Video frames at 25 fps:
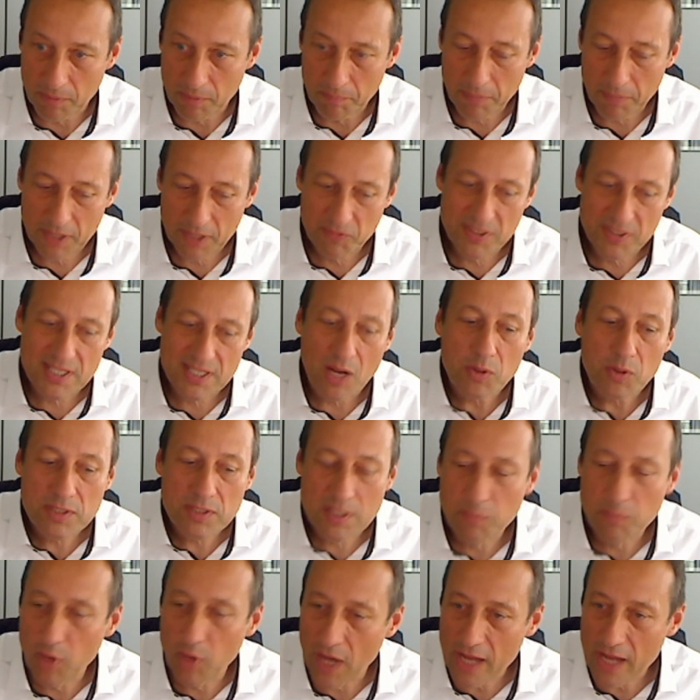But without
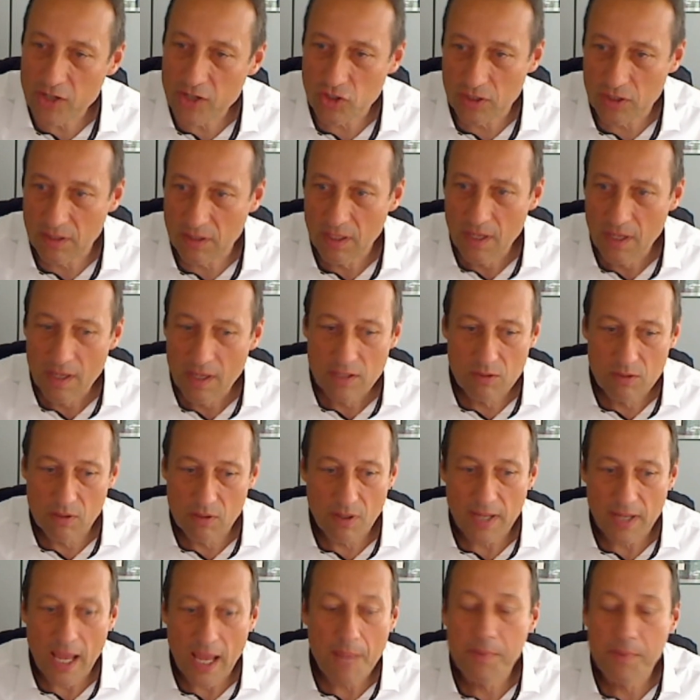simulation, you're
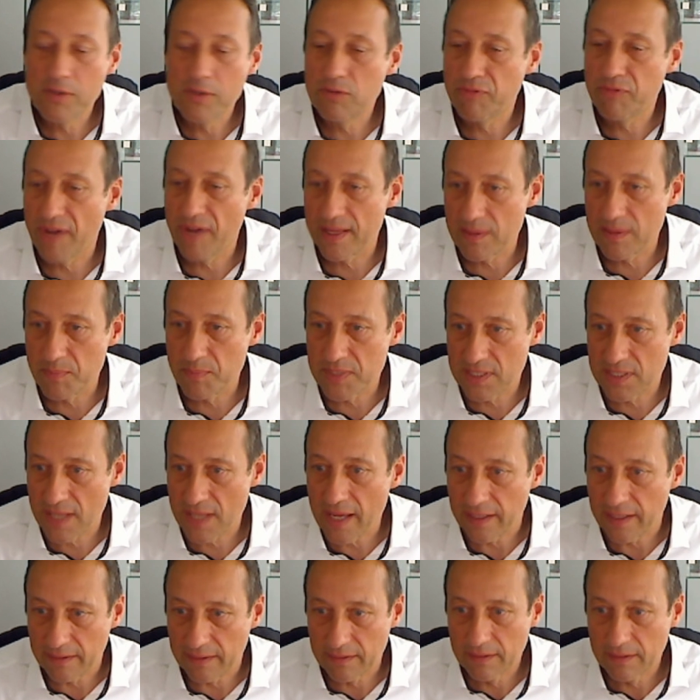not able to find the
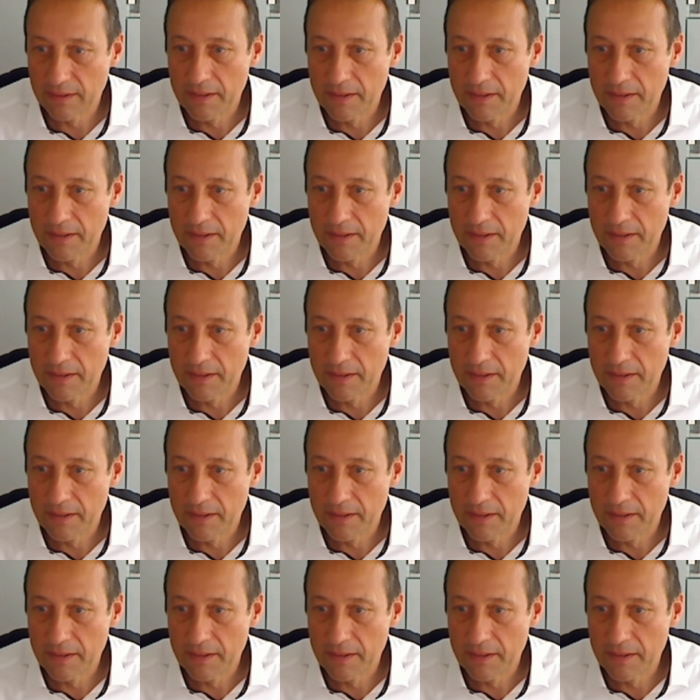mistake.